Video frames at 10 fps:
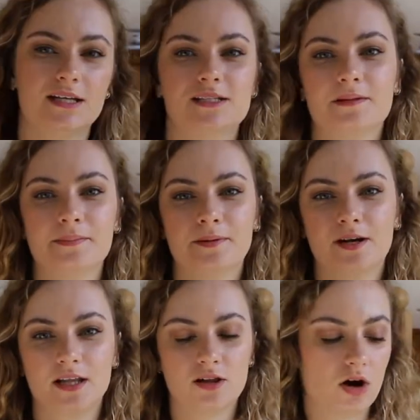need to be
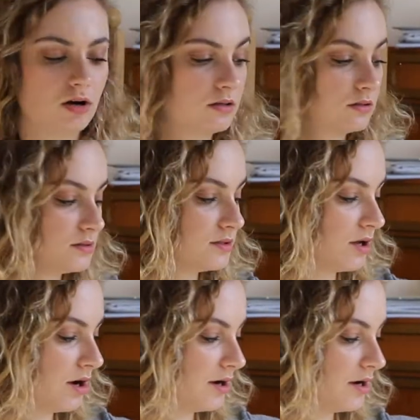pretty long,
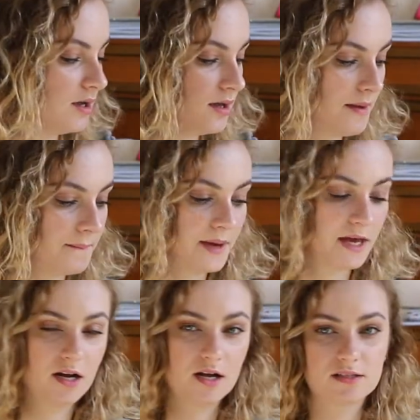so
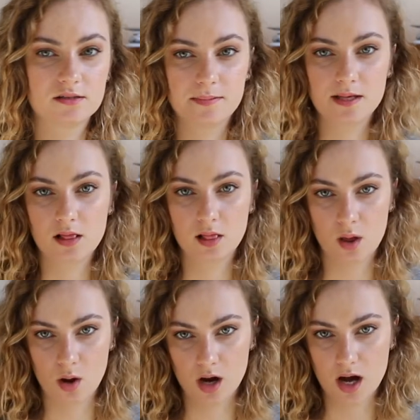better to be
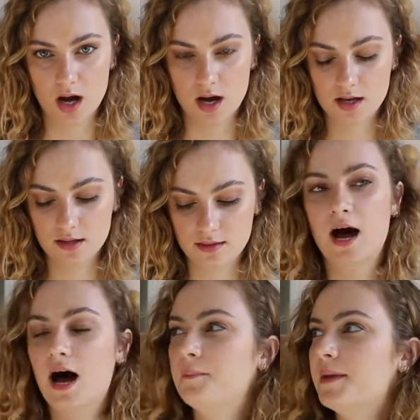longer,
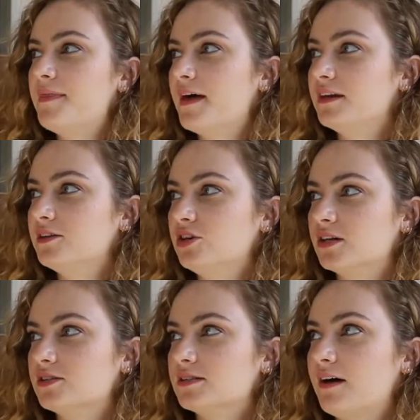and then you
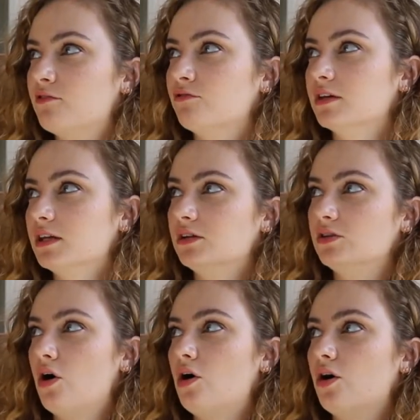can just have a really
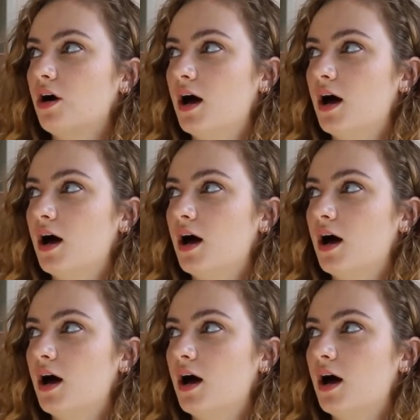long